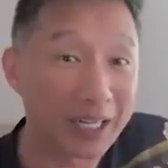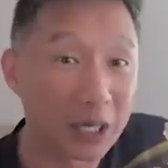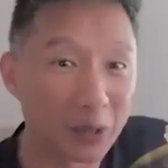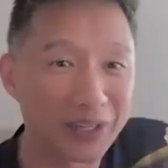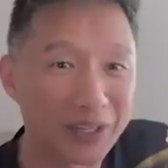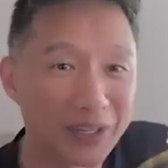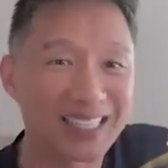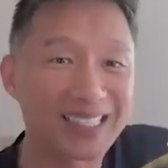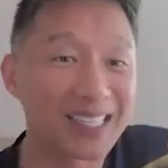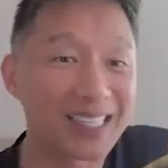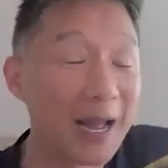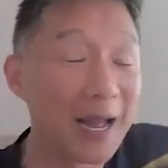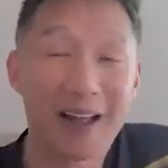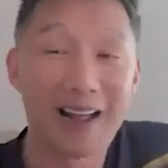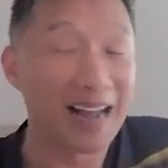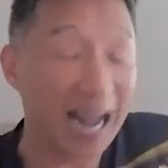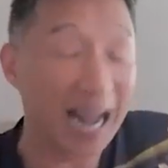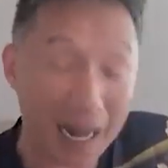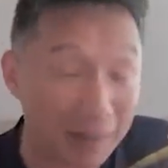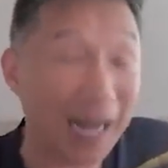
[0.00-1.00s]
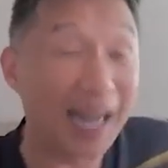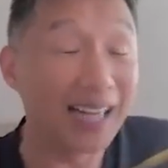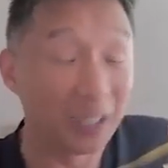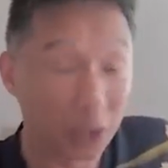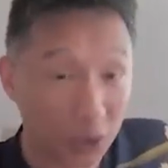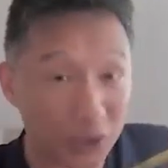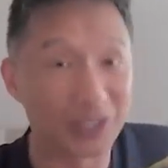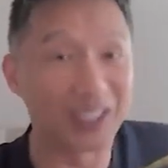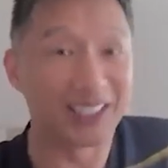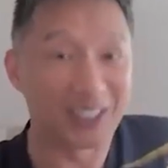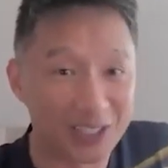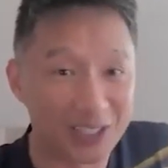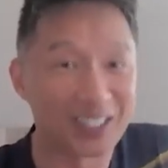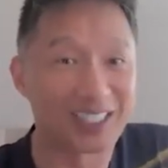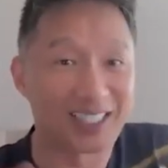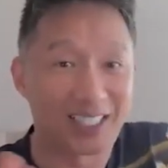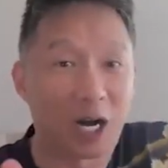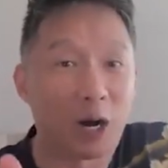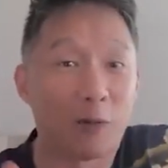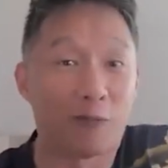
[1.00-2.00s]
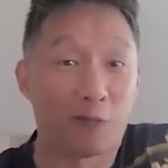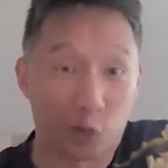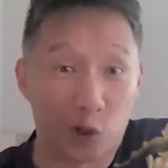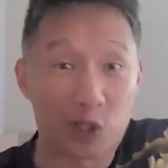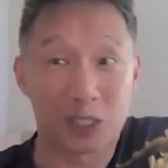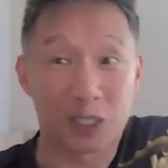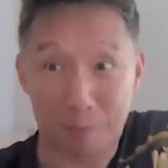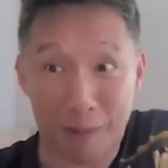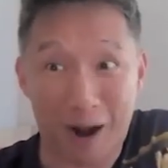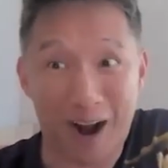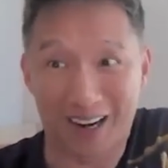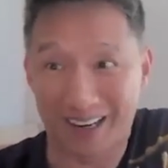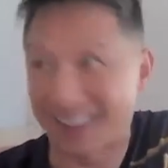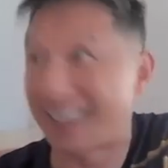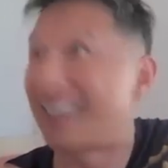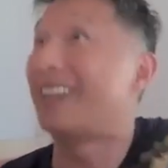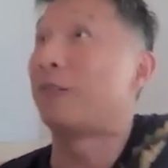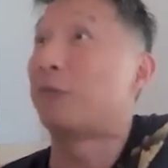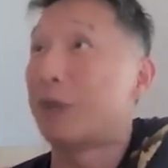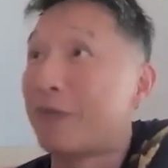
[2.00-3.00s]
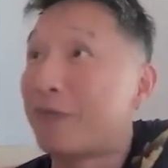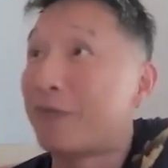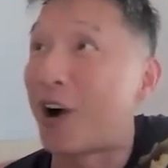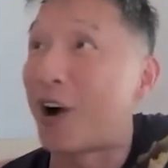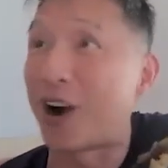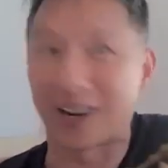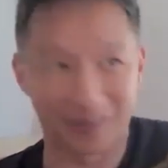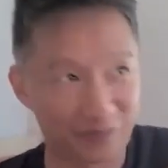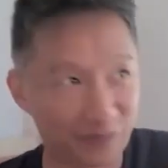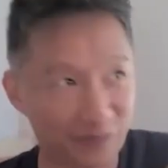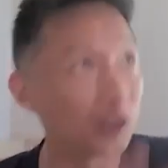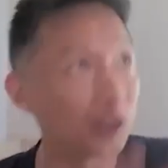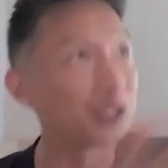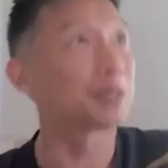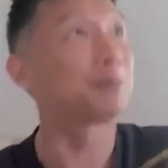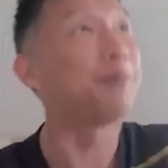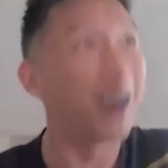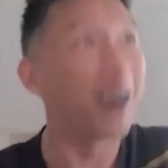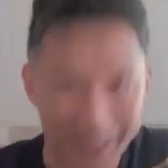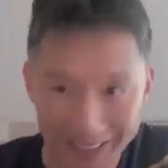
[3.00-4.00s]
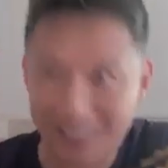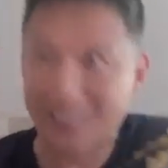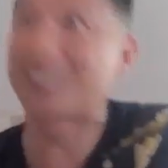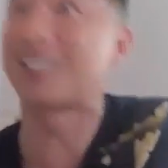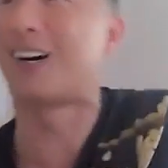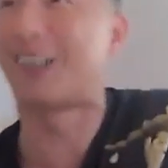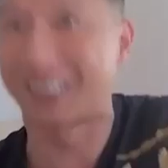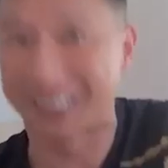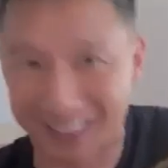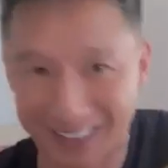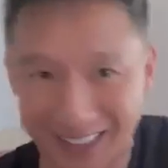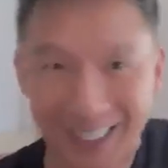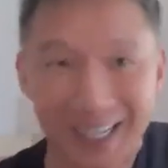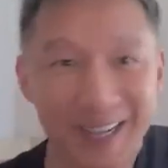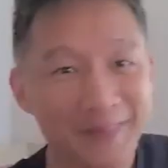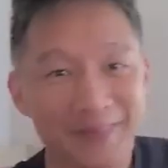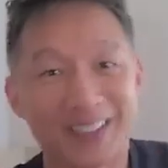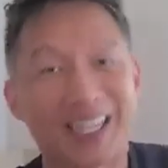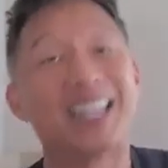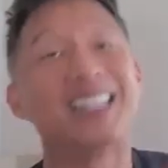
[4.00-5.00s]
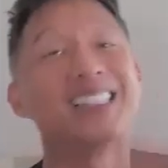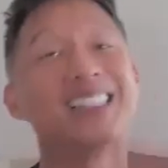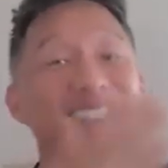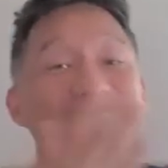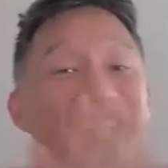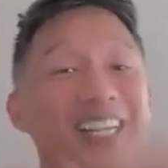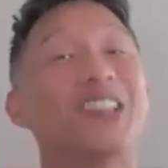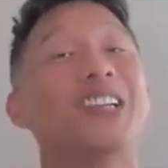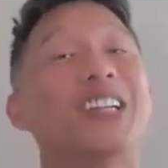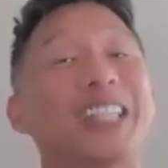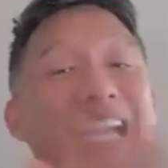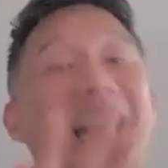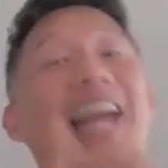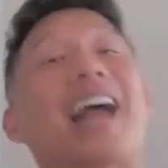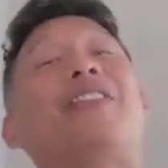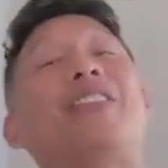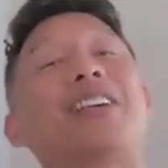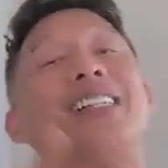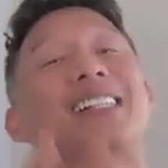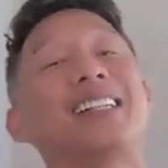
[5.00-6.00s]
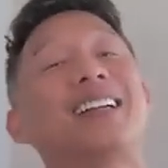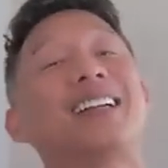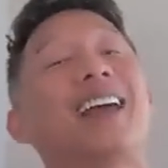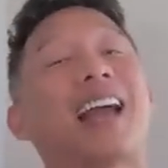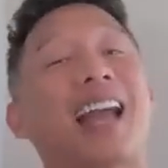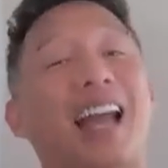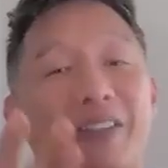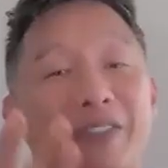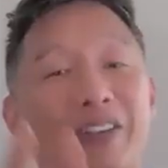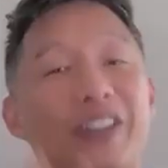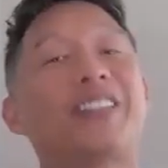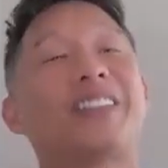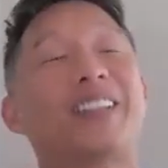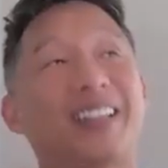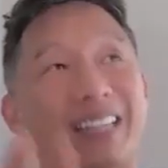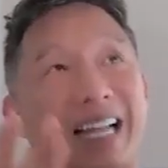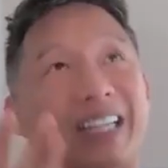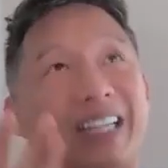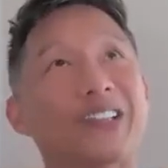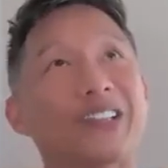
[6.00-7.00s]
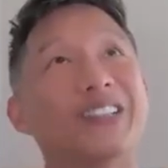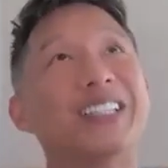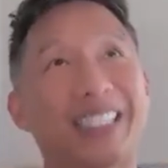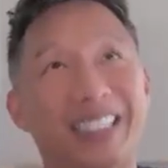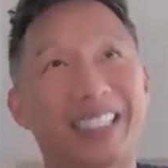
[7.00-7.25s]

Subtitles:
do I know this? I literally just go fluorspar in wind farm, fluorspar in solar. It's literally everything that you